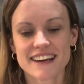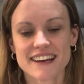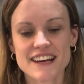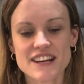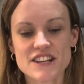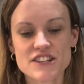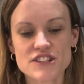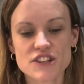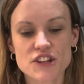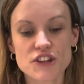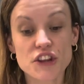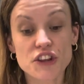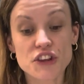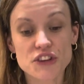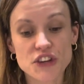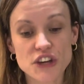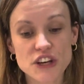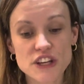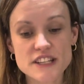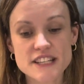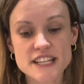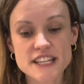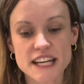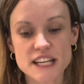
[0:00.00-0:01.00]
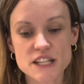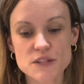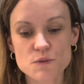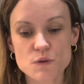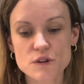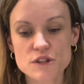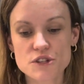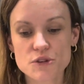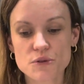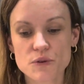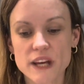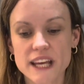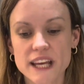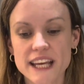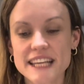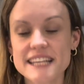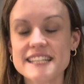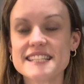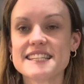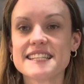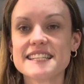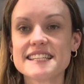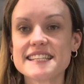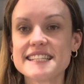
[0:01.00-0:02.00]
So the third test we're doing is
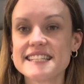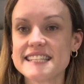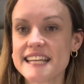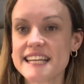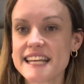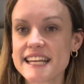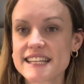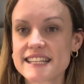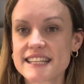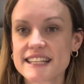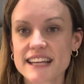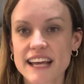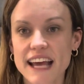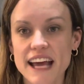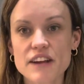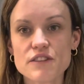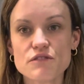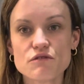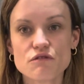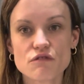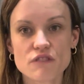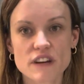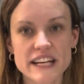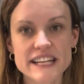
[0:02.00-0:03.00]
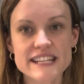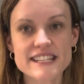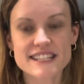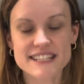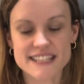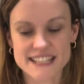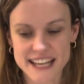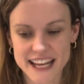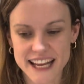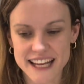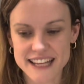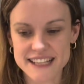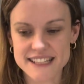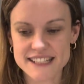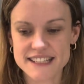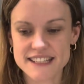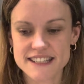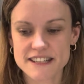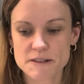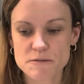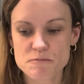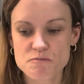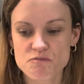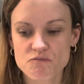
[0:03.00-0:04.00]
the sit and reach
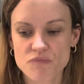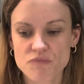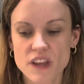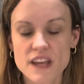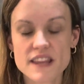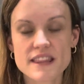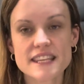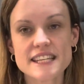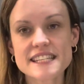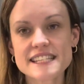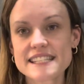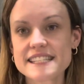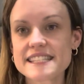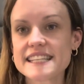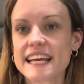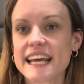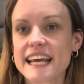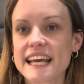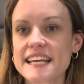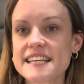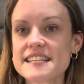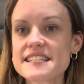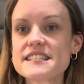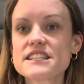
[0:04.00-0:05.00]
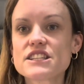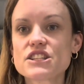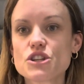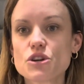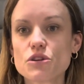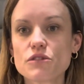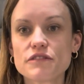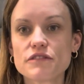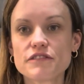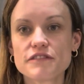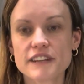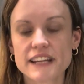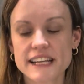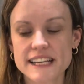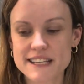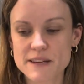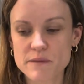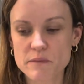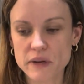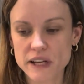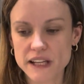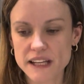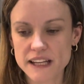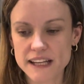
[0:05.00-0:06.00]
test. This tests your
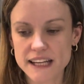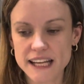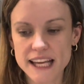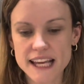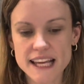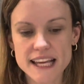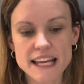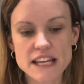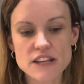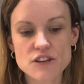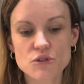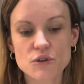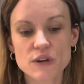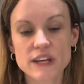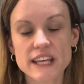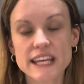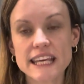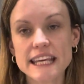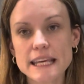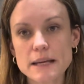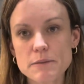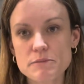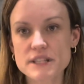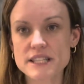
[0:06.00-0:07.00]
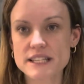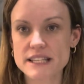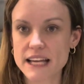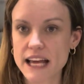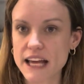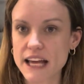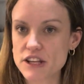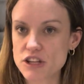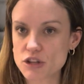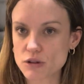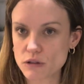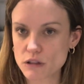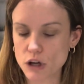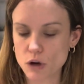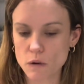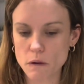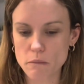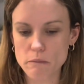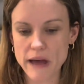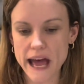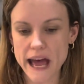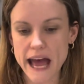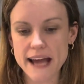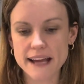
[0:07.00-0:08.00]
flexibility in your hips and your lower
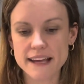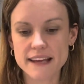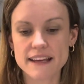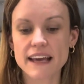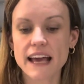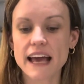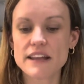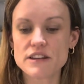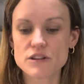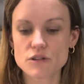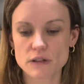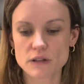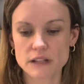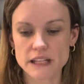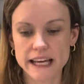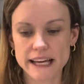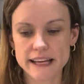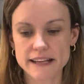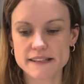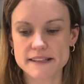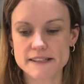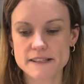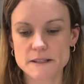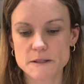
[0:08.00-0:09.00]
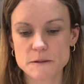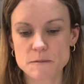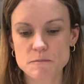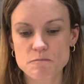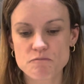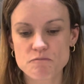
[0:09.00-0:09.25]
back and your legs.